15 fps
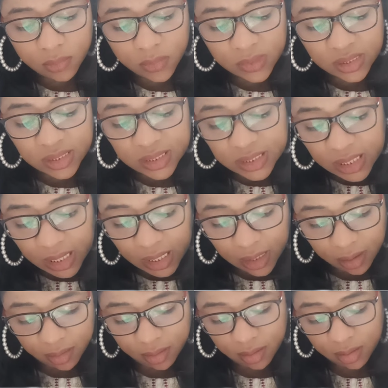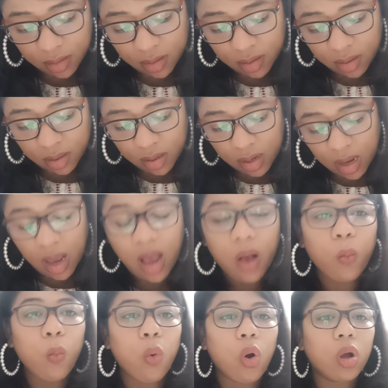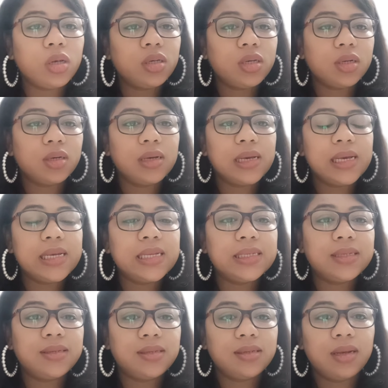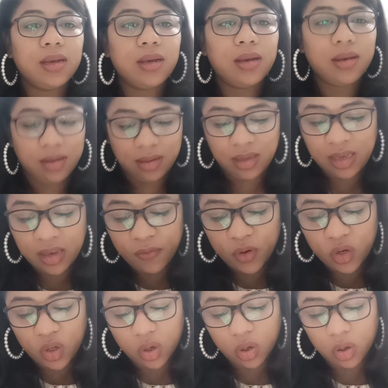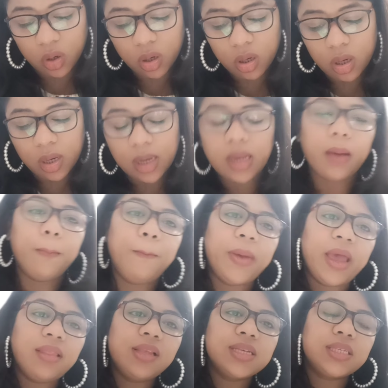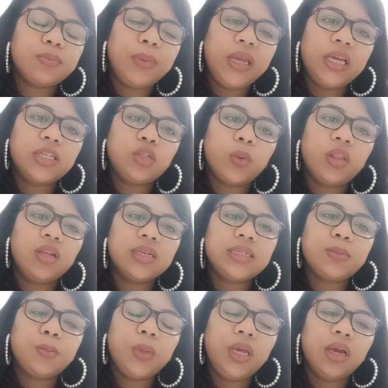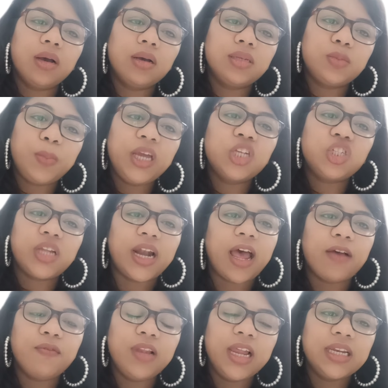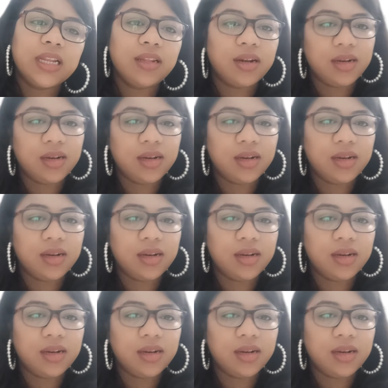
see what is given here. Compare this speech with the speech that I have linked in the